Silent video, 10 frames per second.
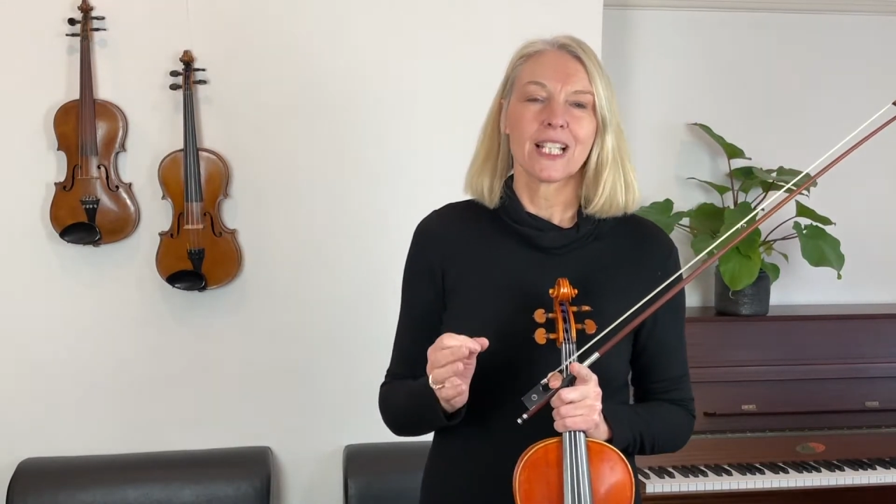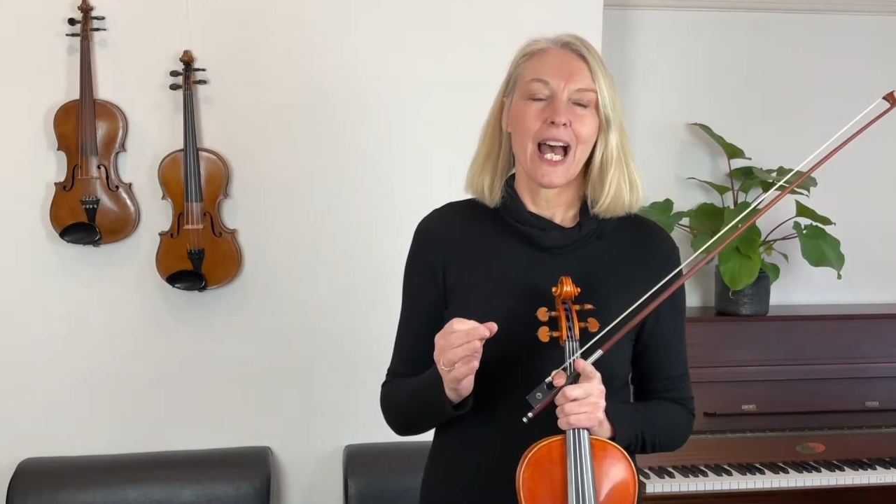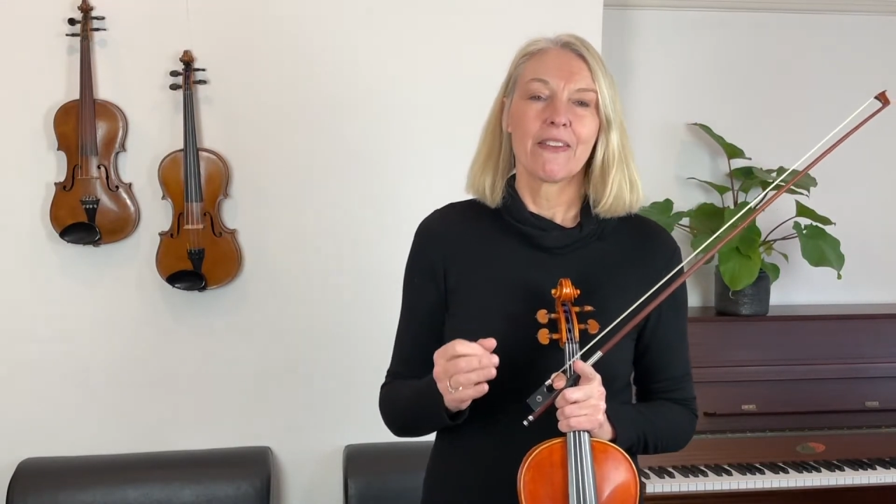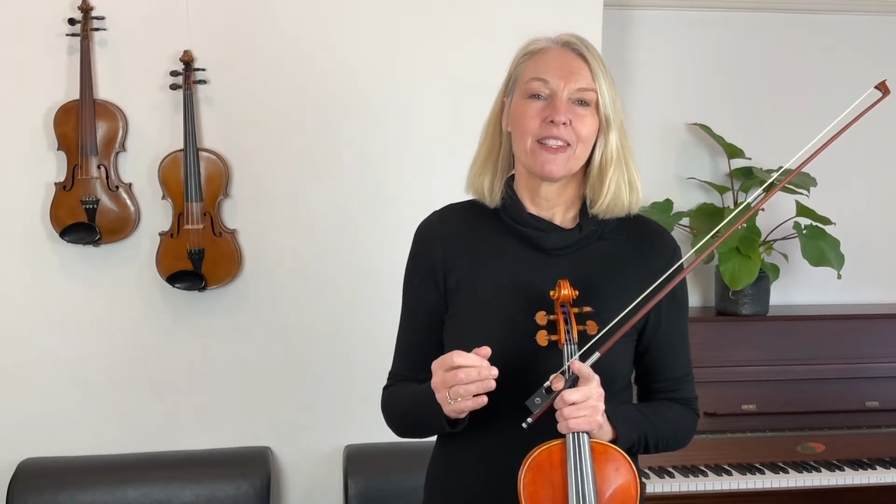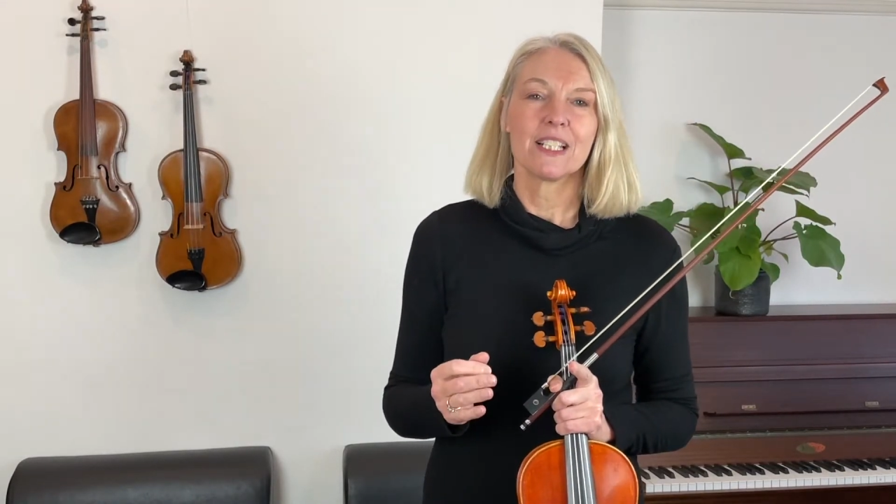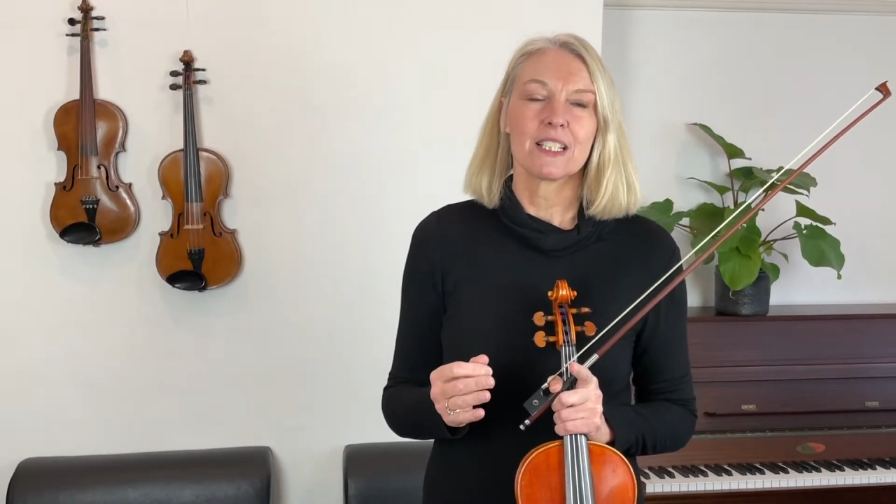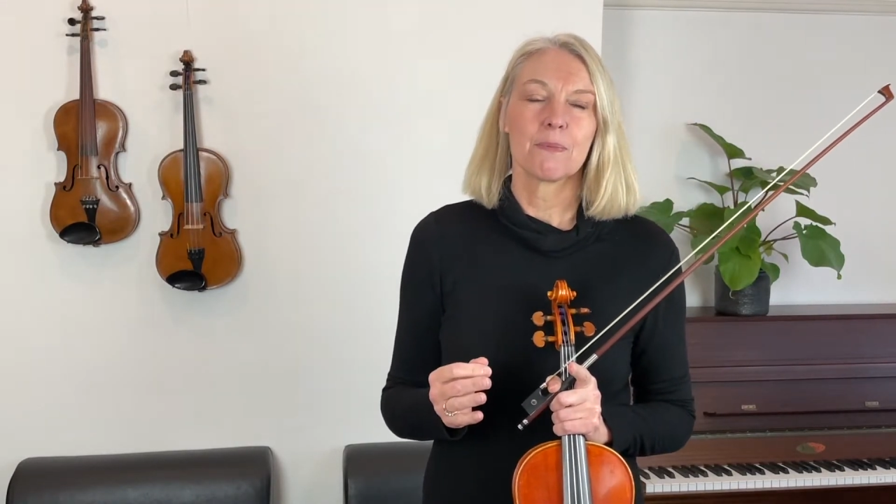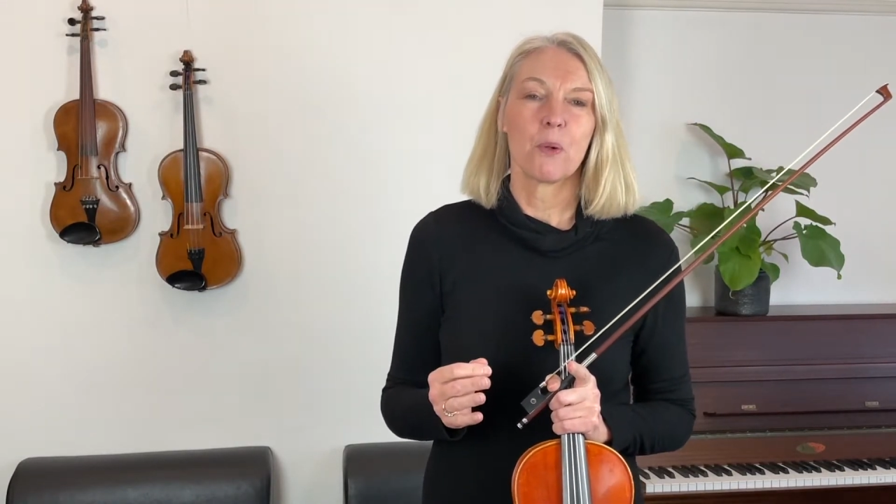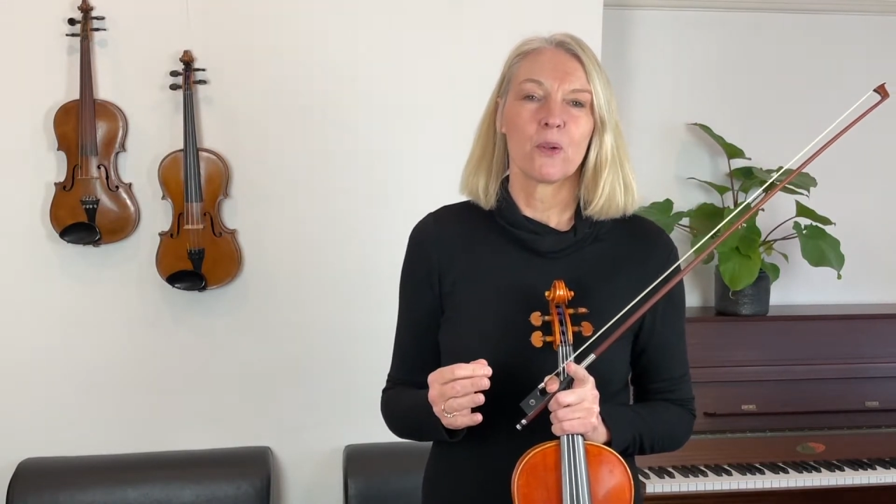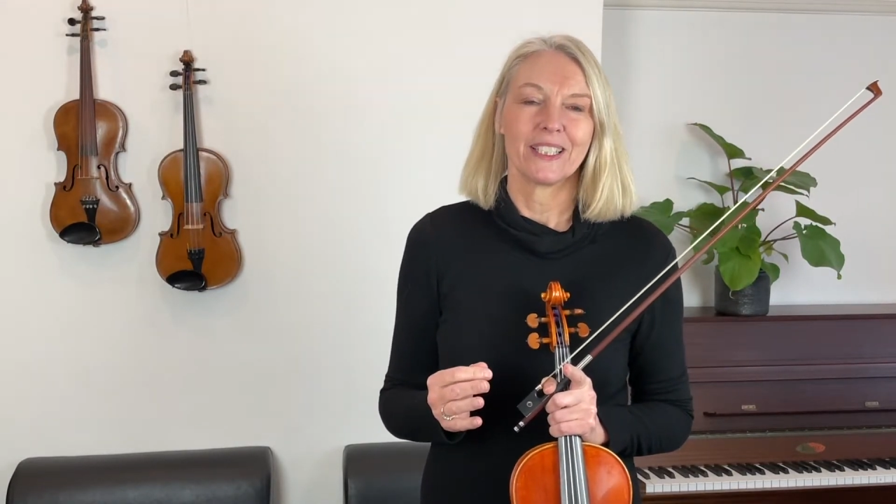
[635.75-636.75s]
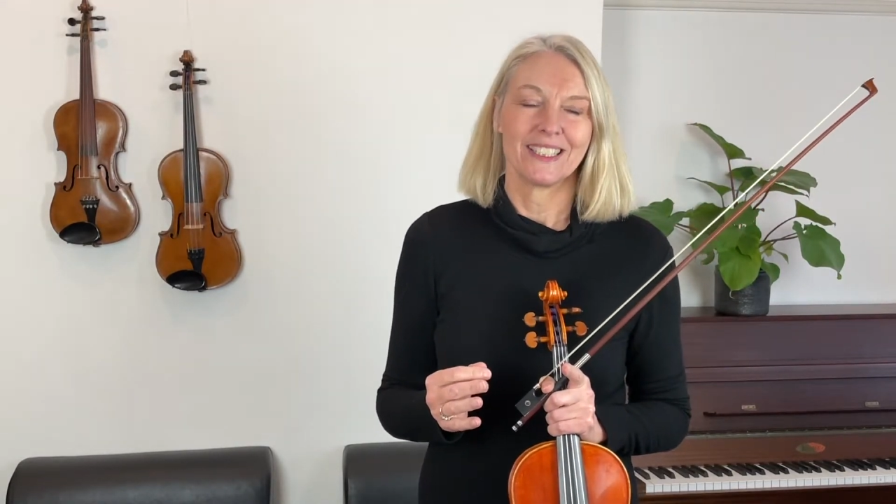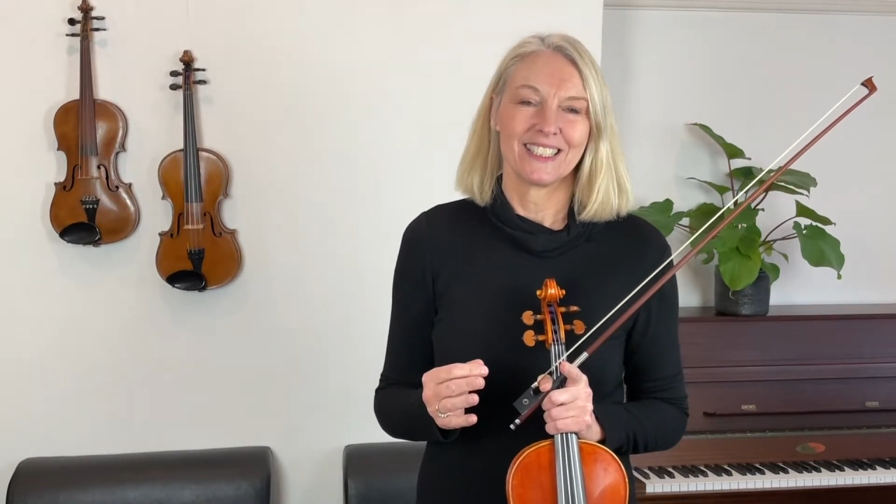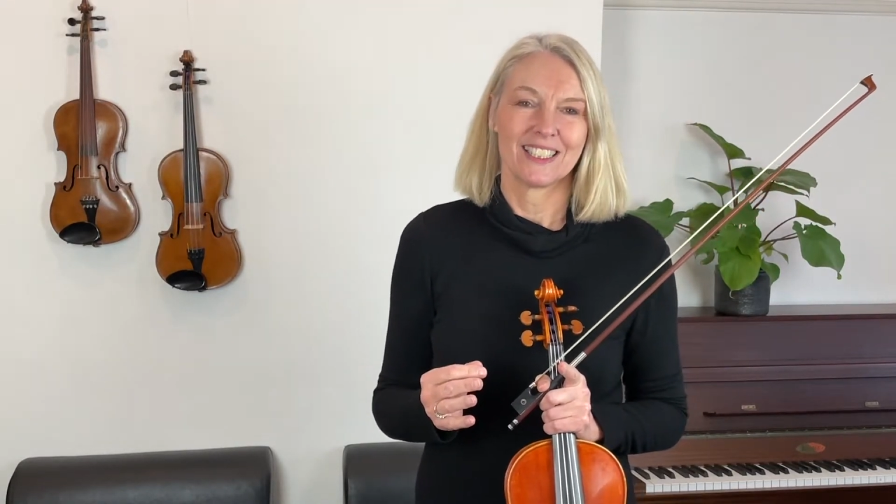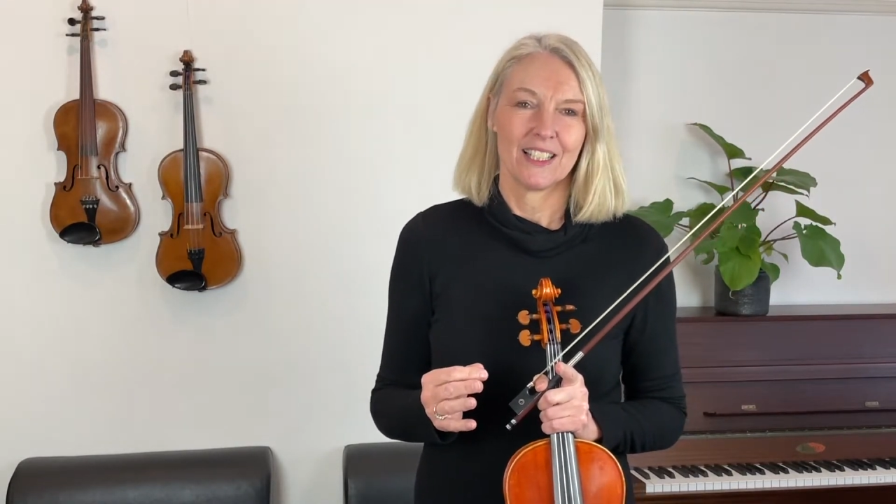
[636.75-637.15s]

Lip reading: at this point,